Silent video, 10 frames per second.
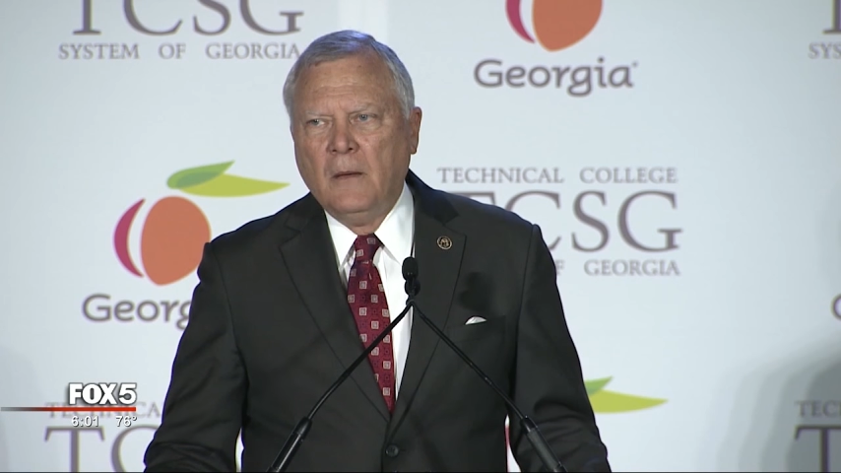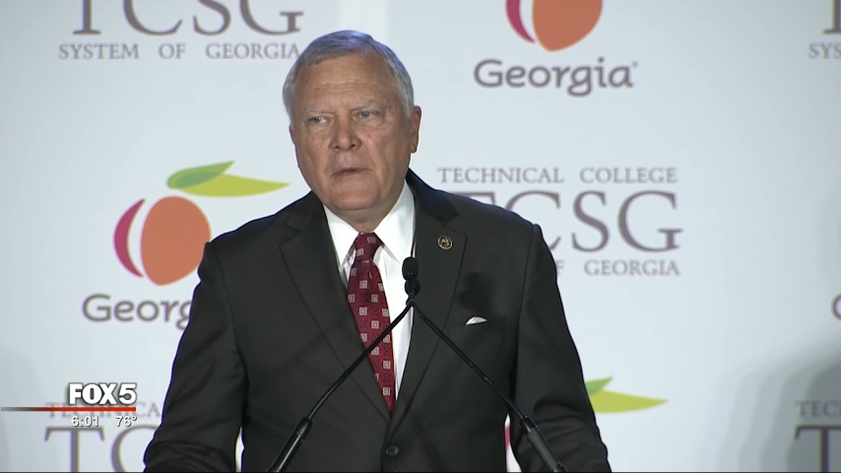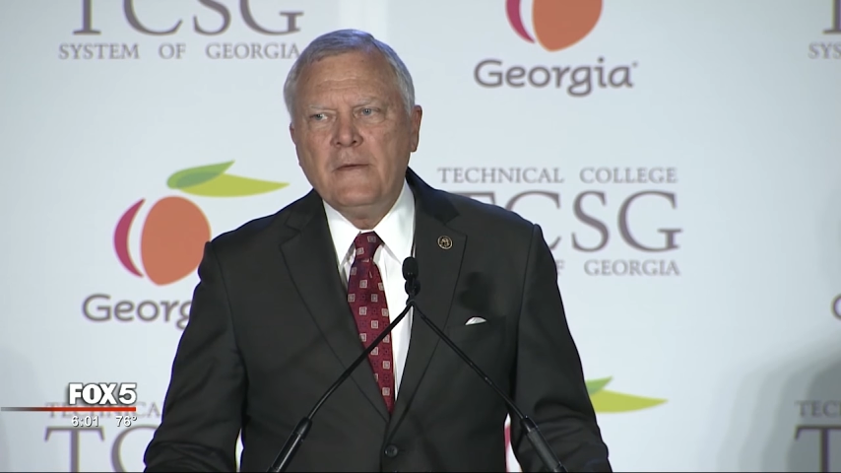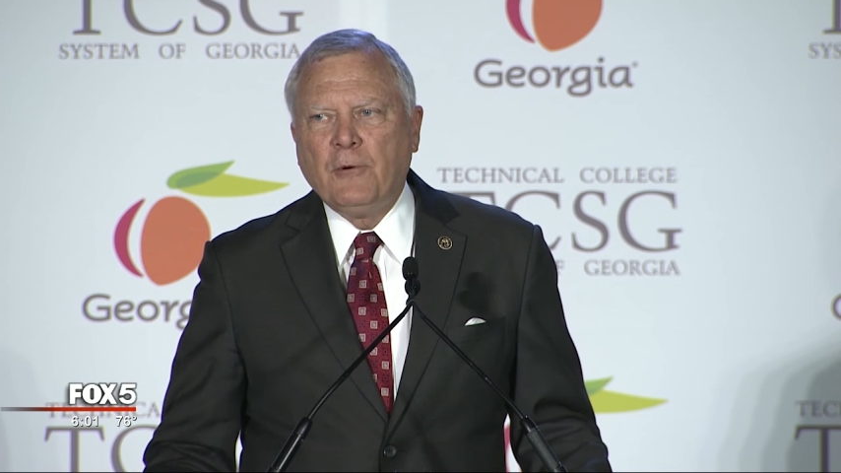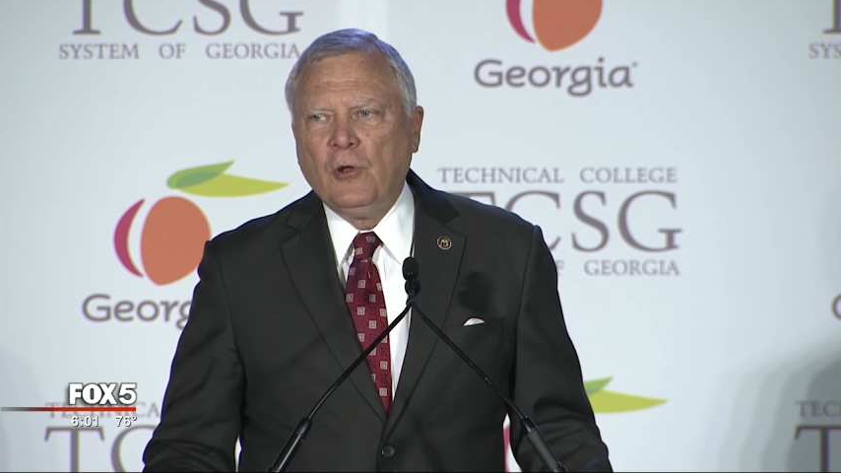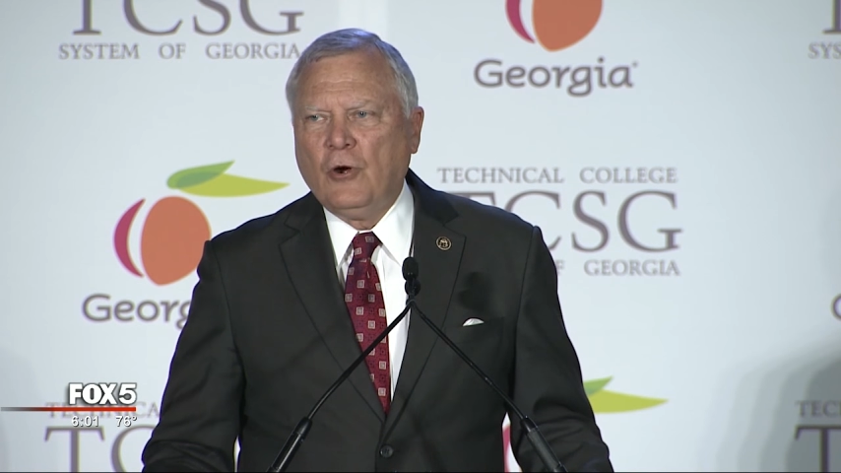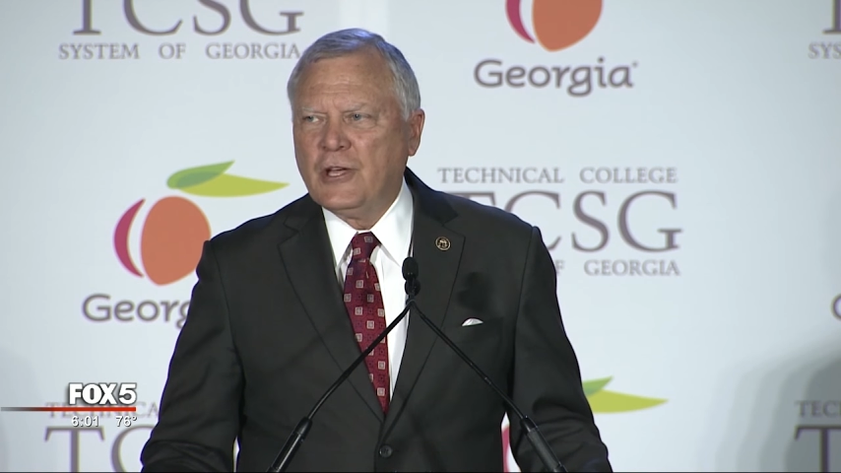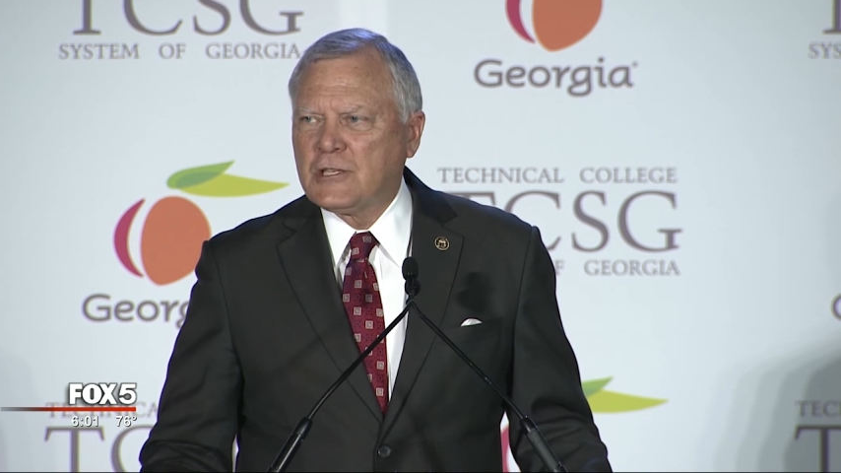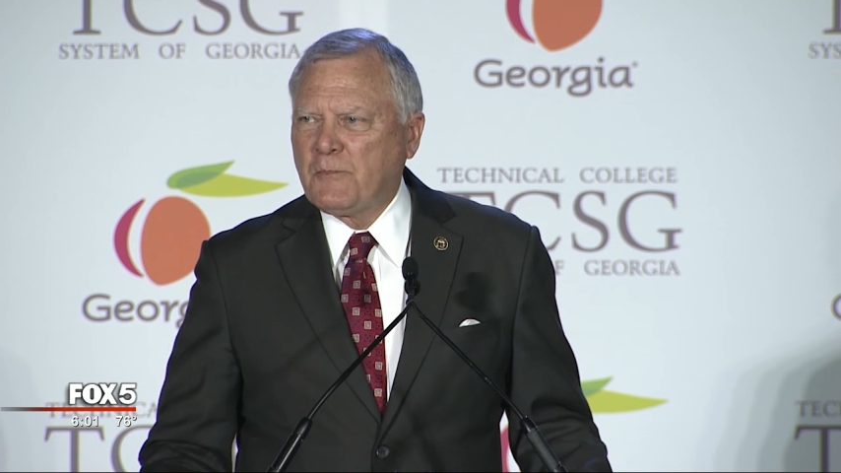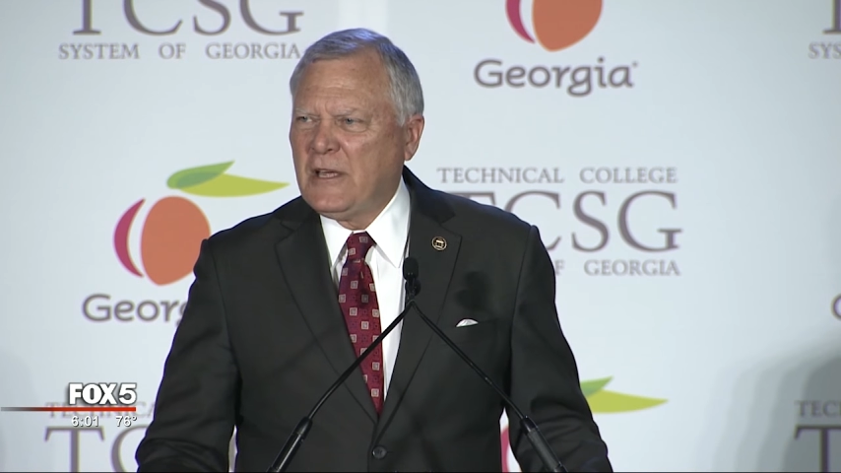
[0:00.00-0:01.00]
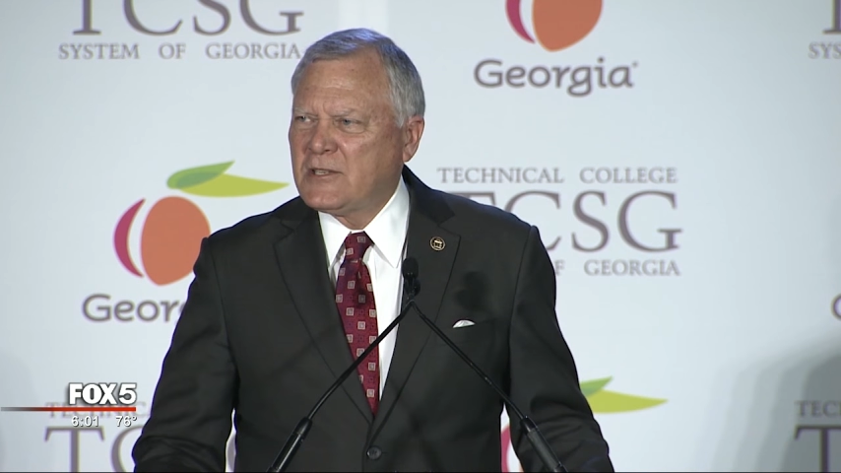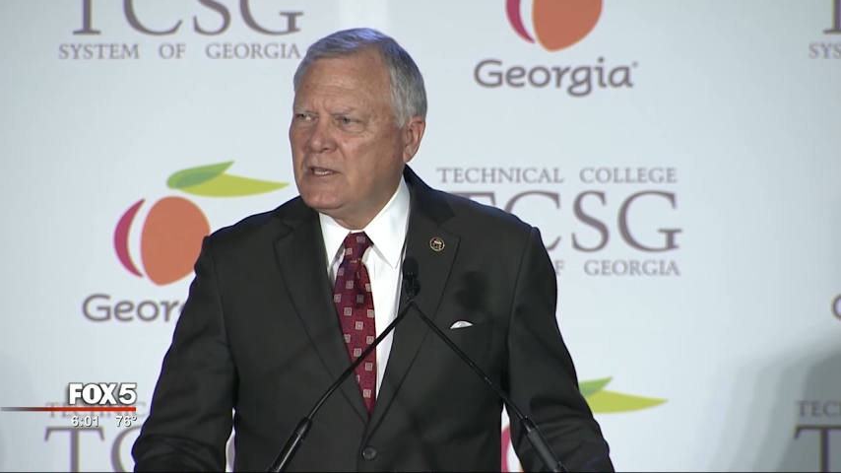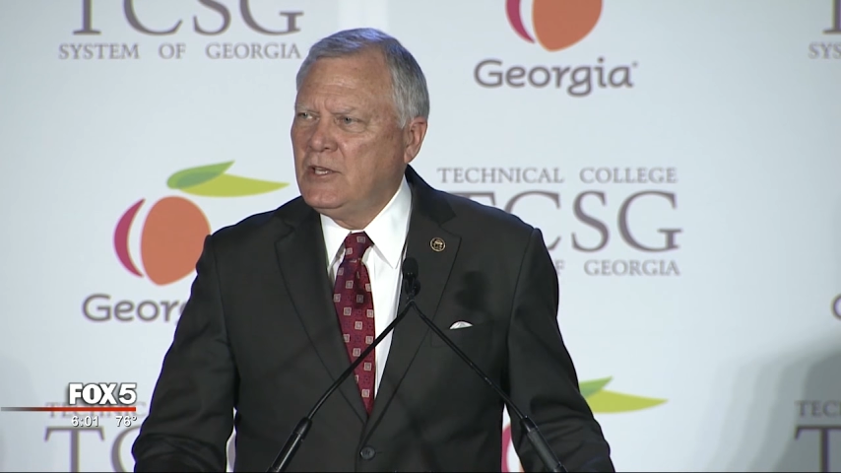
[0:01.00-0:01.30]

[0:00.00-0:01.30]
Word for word: People are expressing